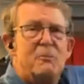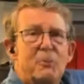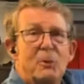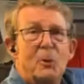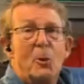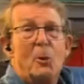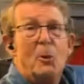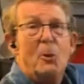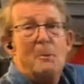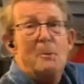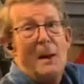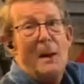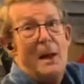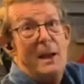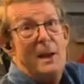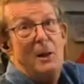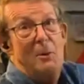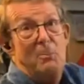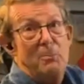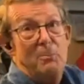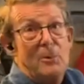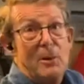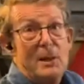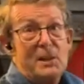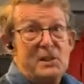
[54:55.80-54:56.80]
floor model
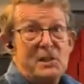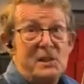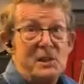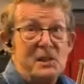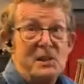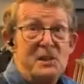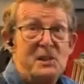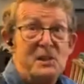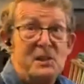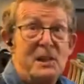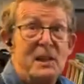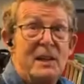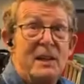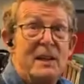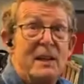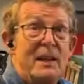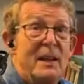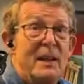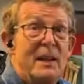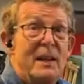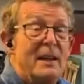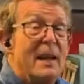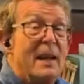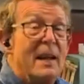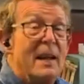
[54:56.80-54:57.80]
presses,
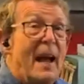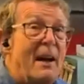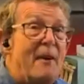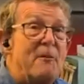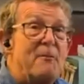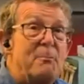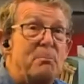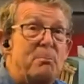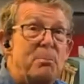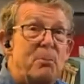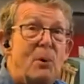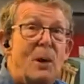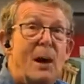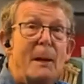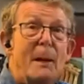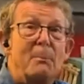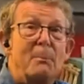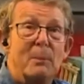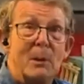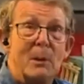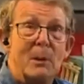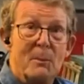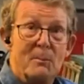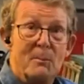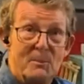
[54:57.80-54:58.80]
have
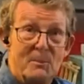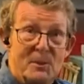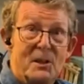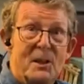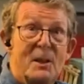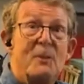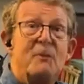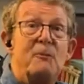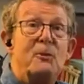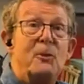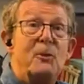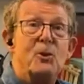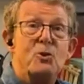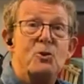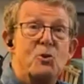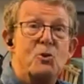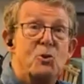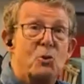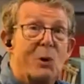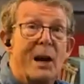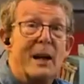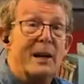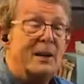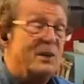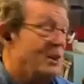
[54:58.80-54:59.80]
problems if you're
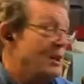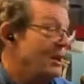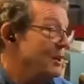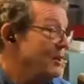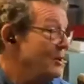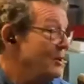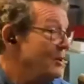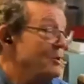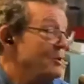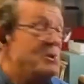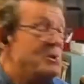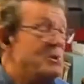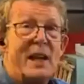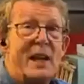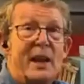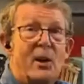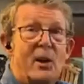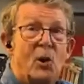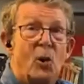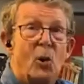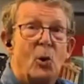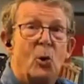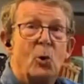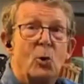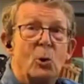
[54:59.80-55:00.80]
trying to use that
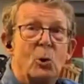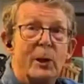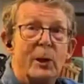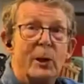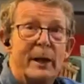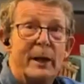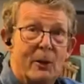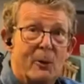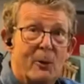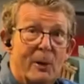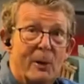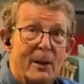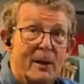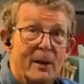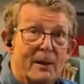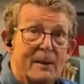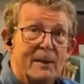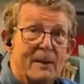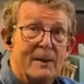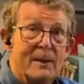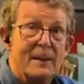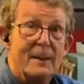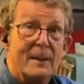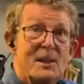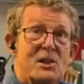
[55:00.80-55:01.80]
whole area.
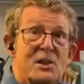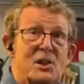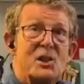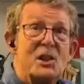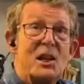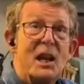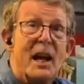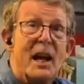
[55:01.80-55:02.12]
It's